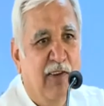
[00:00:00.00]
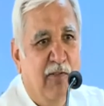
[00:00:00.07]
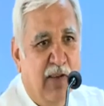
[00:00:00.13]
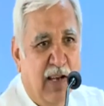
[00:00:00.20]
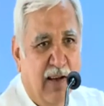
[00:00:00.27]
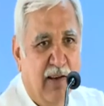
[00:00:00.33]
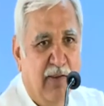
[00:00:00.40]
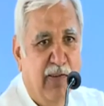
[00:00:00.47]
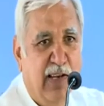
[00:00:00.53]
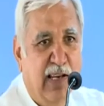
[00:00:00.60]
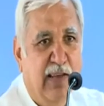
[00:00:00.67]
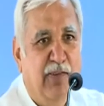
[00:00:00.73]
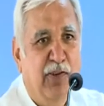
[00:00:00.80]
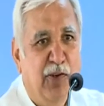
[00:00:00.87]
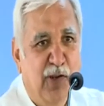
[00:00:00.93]
wherever we
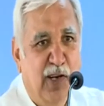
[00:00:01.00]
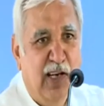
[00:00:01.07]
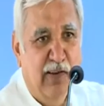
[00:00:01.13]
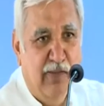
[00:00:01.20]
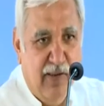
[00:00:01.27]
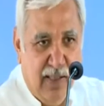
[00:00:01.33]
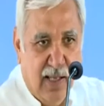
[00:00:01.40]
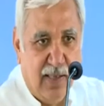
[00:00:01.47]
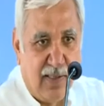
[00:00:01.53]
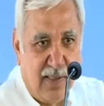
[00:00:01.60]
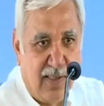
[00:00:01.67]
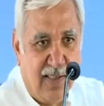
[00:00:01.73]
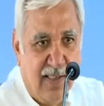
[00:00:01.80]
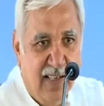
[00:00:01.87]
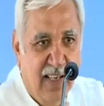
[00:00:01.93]
live, you will live with
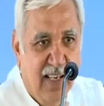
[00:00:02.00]
us.